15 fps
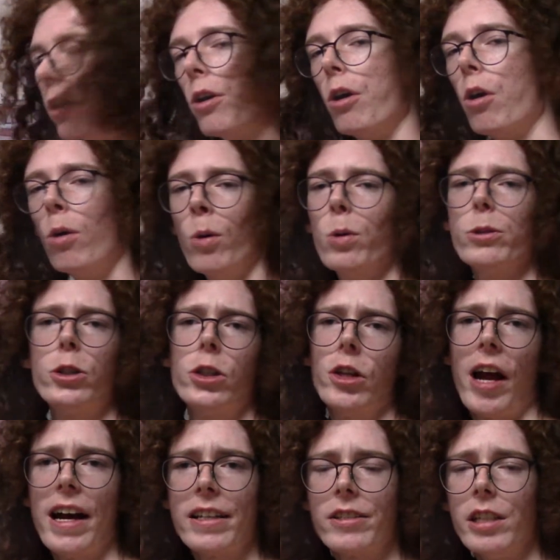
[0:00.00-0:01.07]
whole
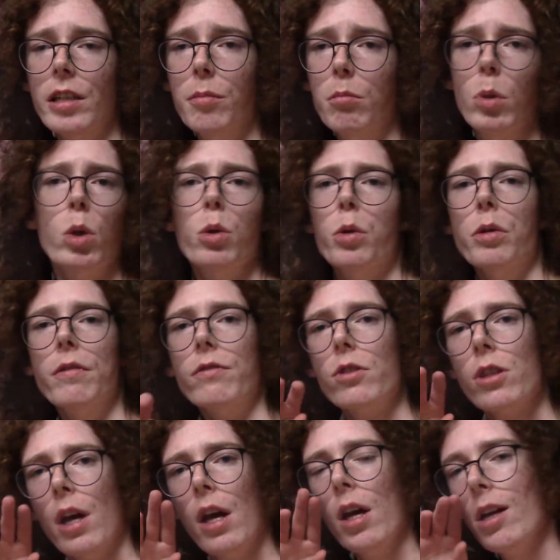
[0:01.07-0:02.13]
chassis
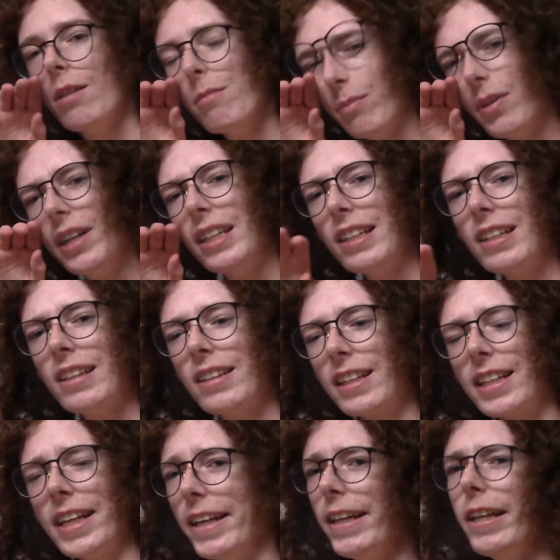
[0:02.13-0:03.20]
moves, but the
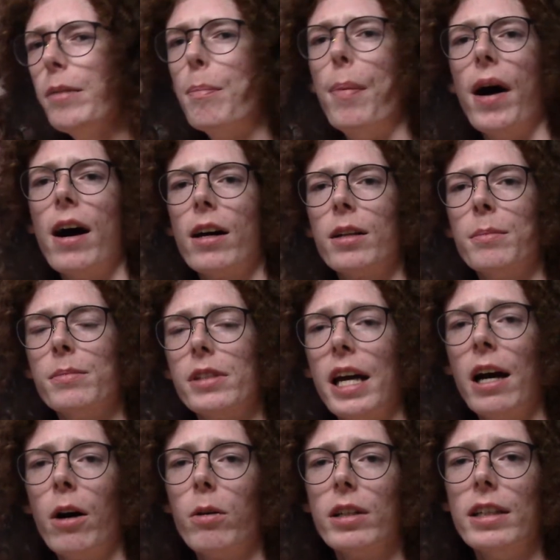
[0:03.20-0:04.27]
key bottoms
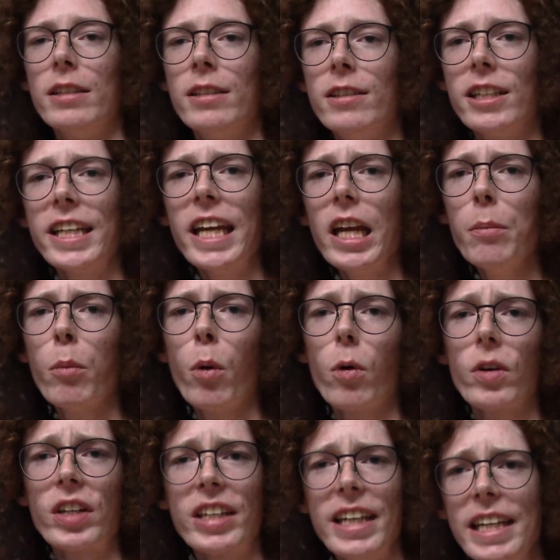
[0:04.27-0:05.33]
out and then the
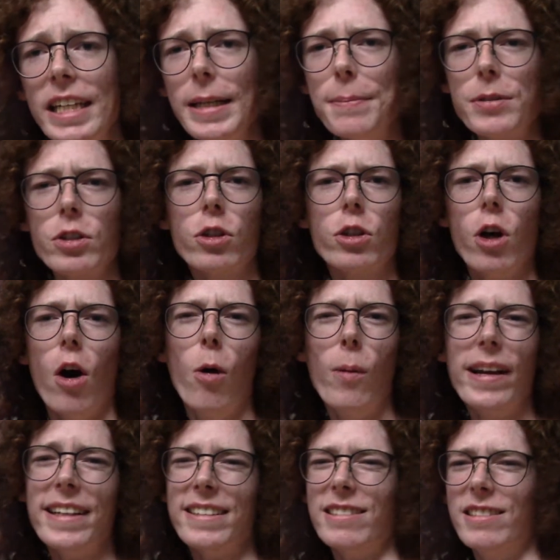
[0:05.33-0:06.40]
keyboard keeps
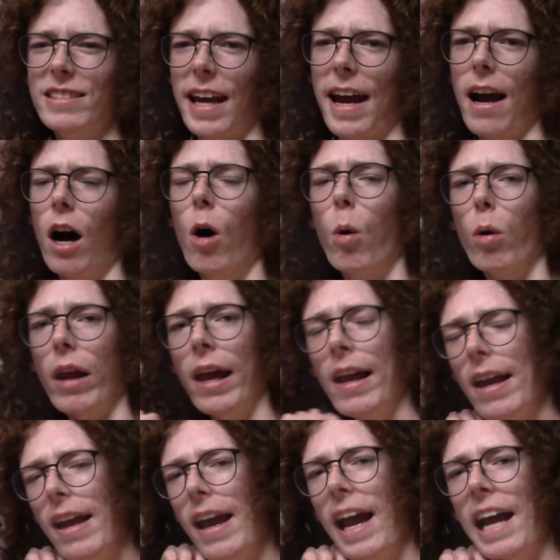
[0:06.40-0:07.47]
going down.
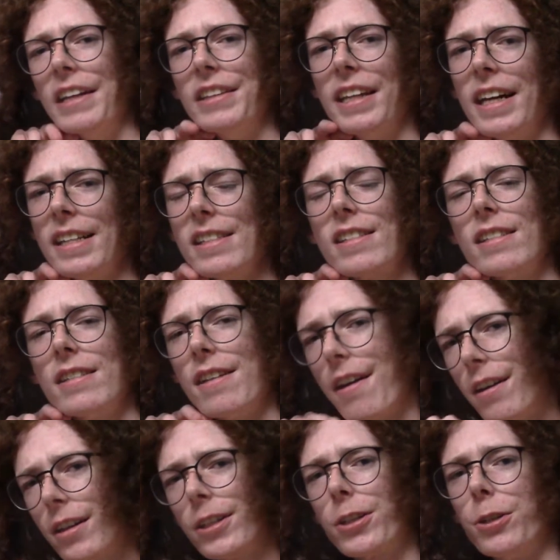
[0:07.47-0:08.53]
And that's
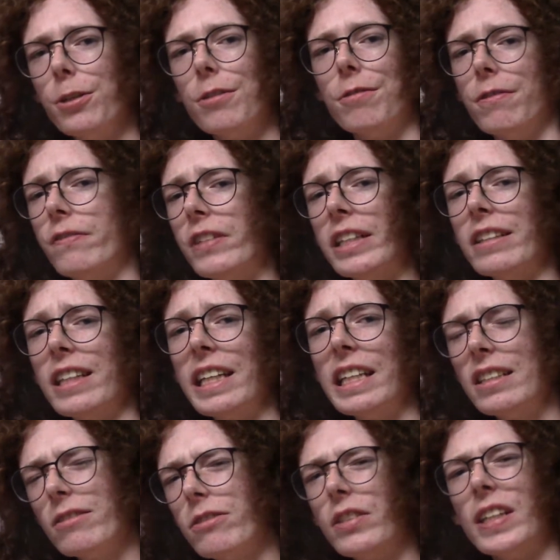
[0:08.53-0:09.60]
not a good
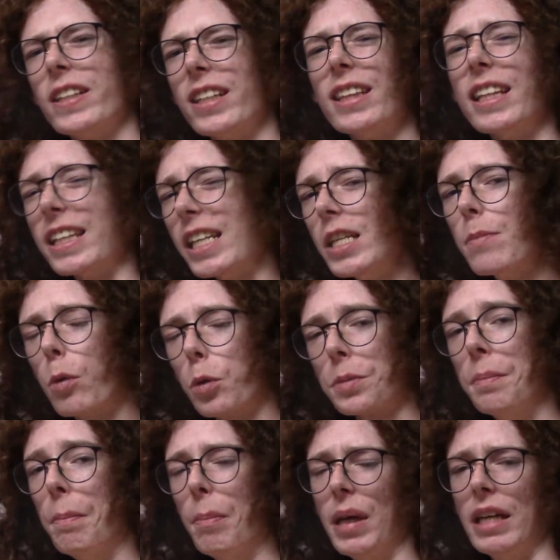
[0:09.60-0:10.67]
feeling the
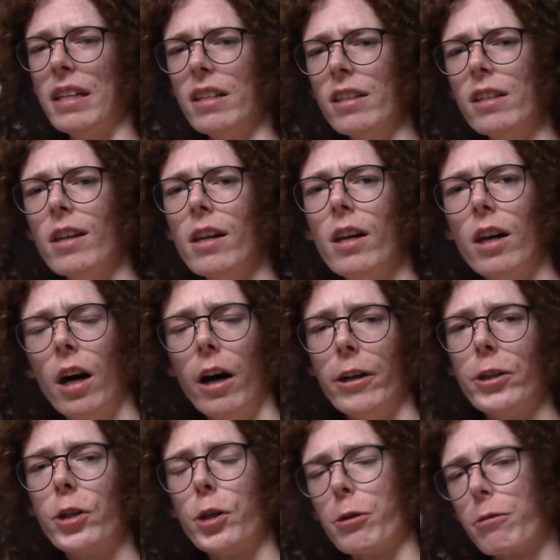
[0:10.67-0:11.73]
keyboard bend
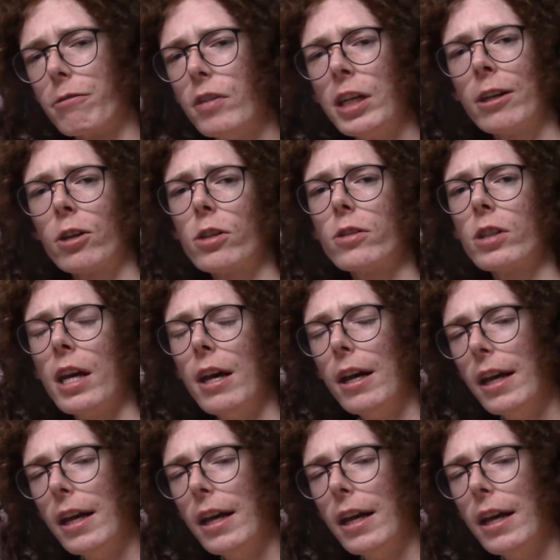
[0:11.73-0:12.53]
under your fingers.